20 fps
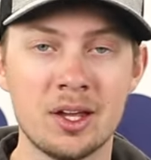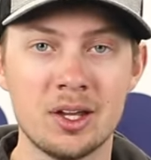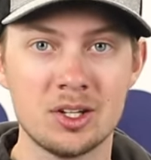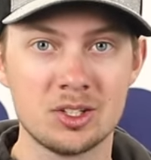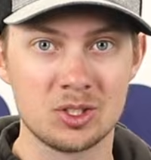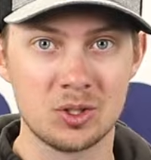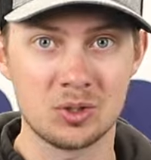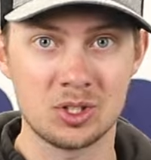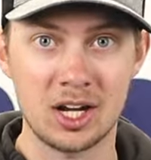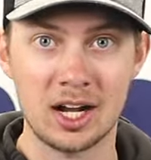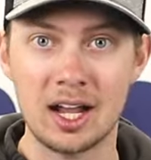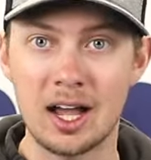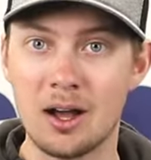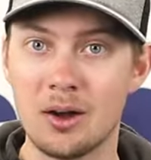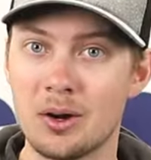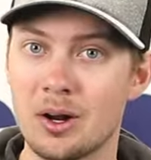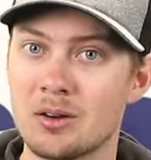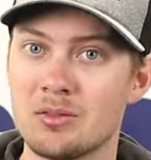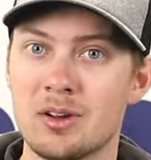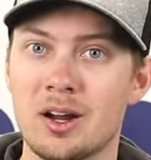So check
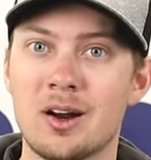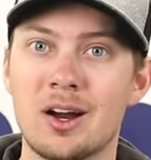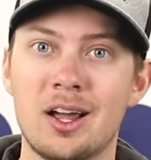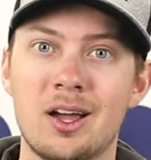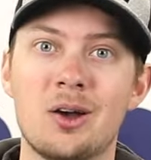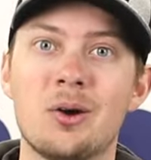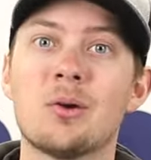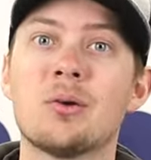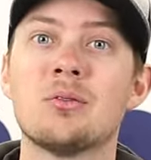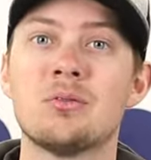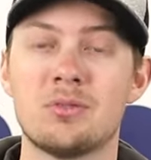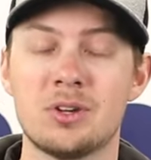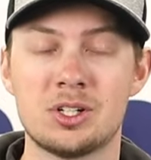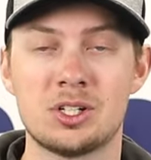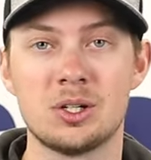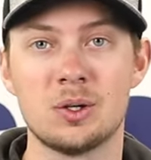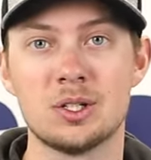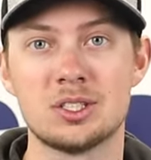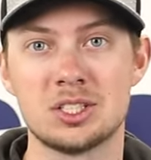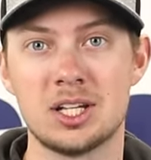out our very own Fish
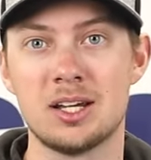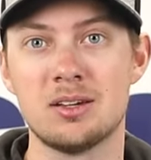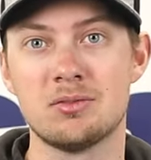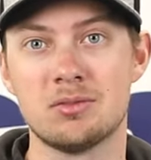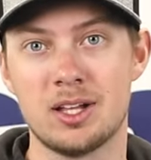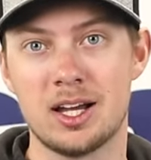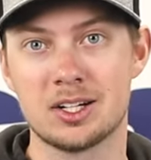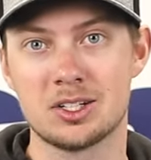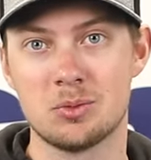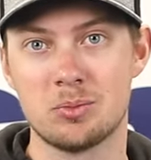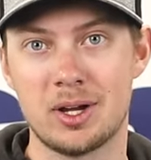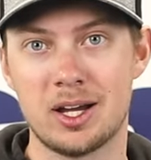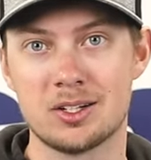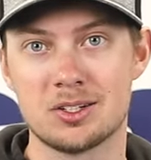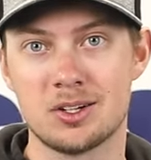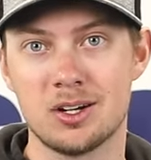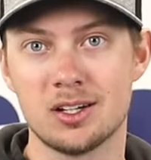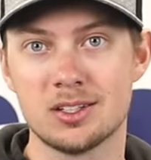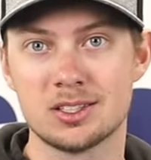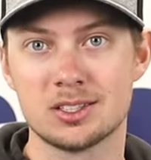USA flagship bass
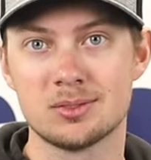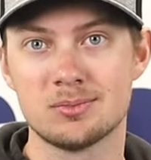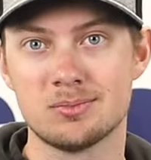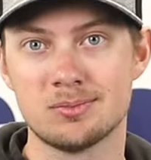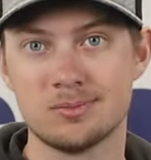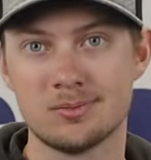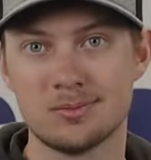rods.